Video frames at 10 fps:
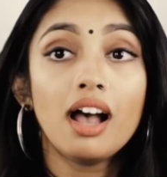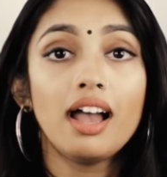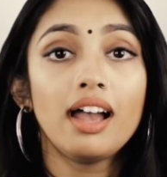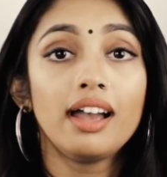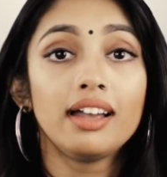
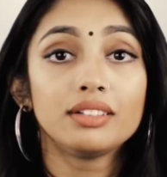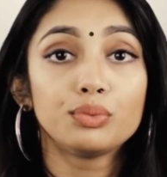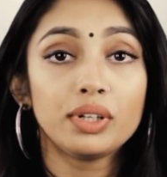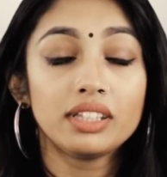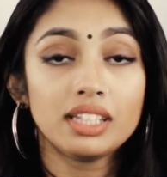And
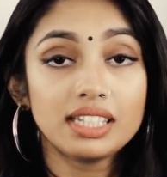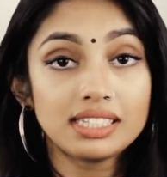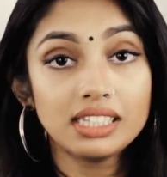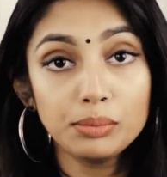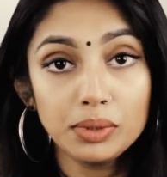when they
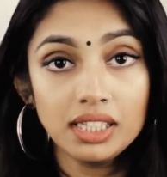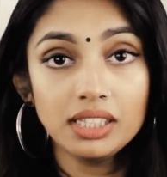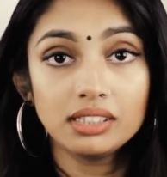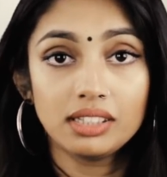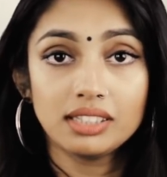see me,
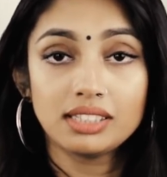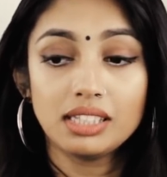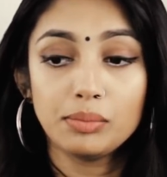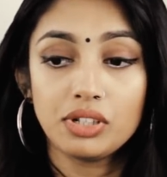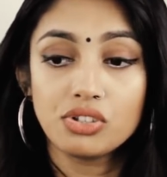they
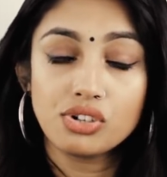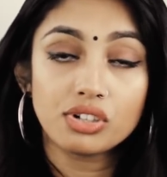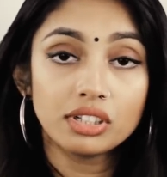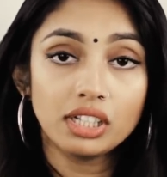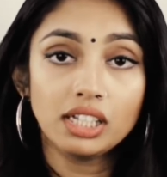see my
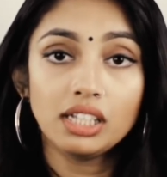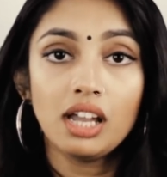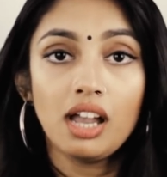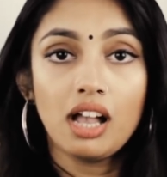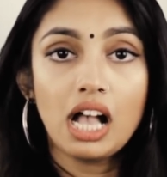journey,
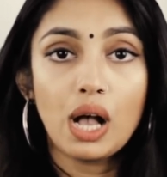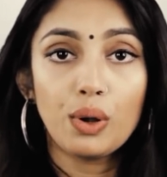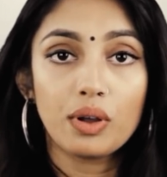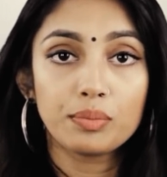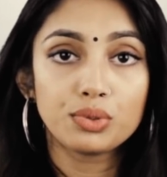
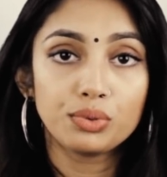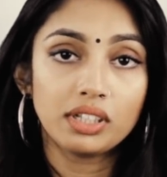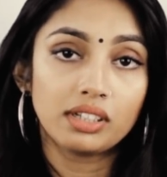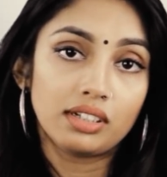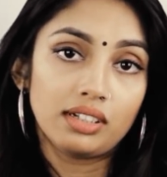how I'm
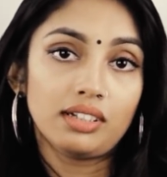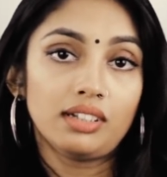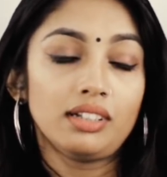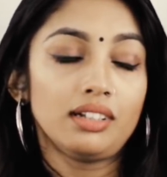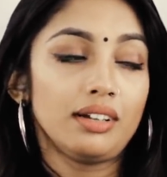doing
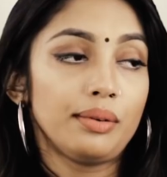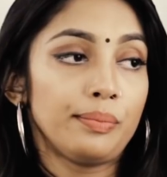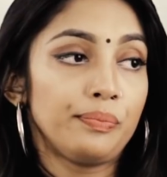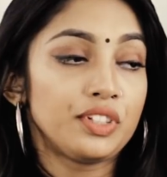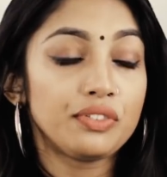
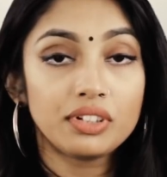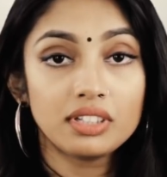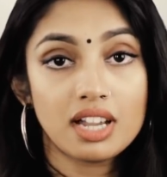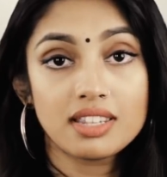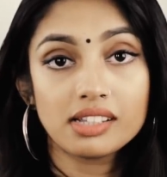um,
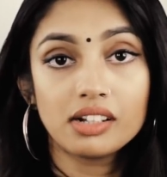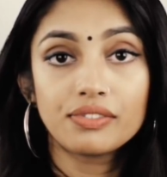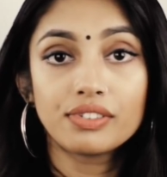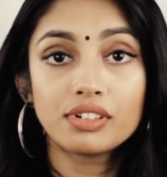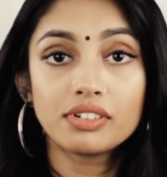different dance
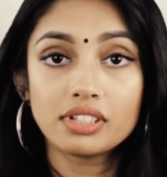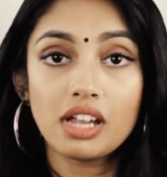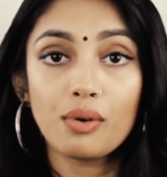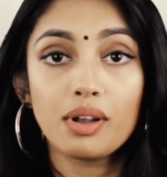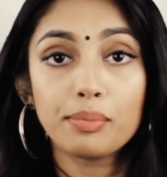covers,
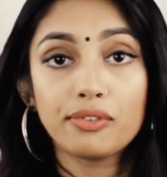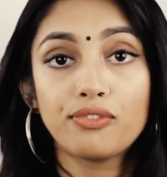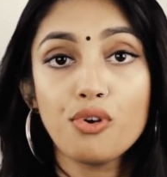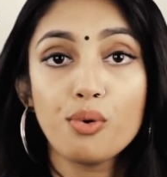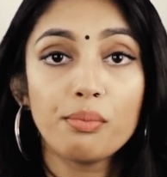how I
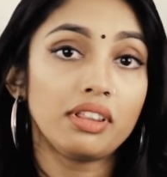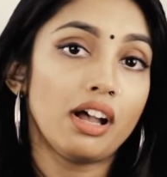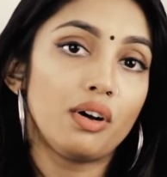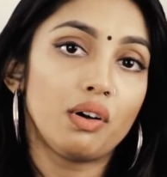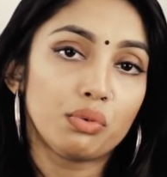perform and
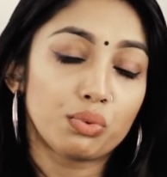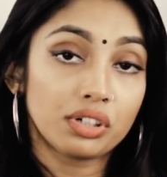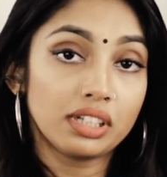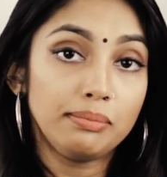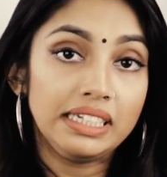how I
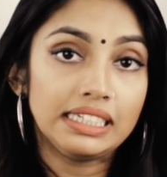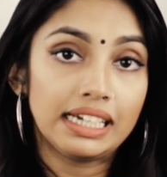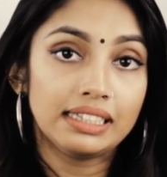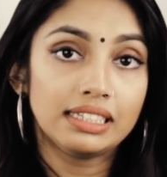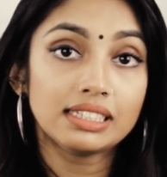work in
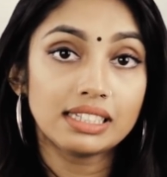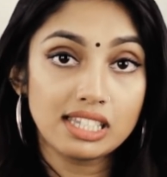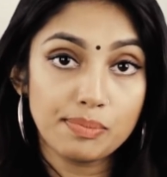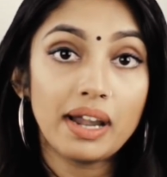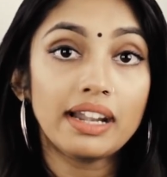media, and this
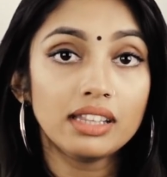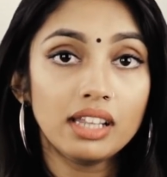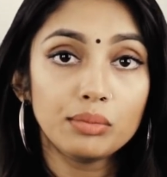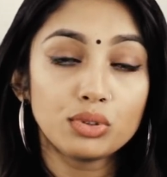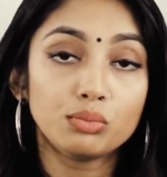inspires
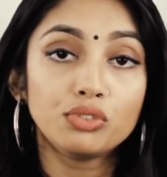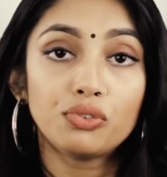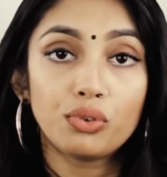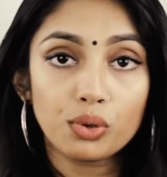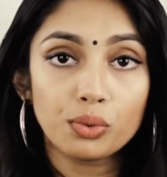them to
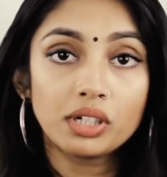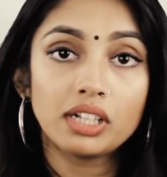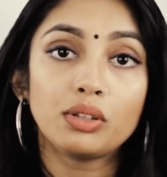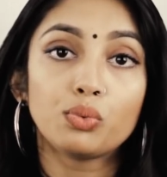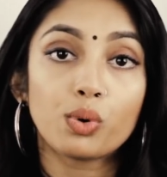move
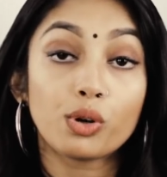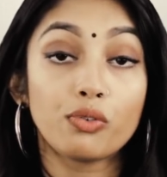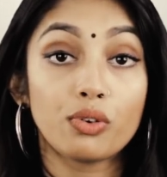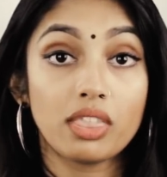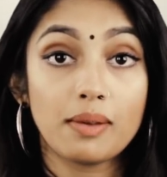forward and
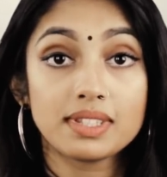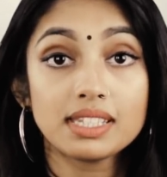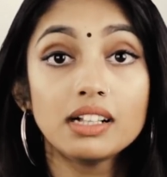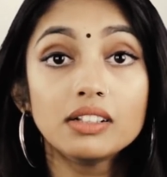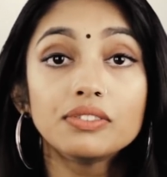work for
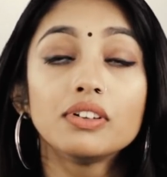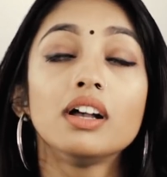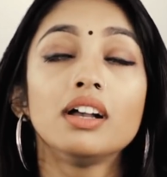themselves.